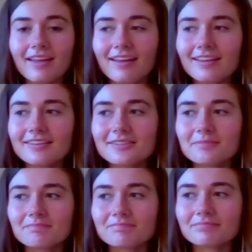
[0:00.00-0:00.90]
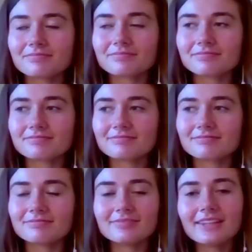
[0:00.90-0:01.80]
And
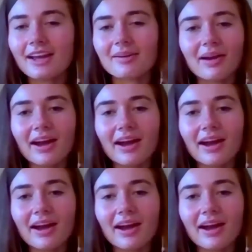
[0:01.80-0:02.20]
yeah,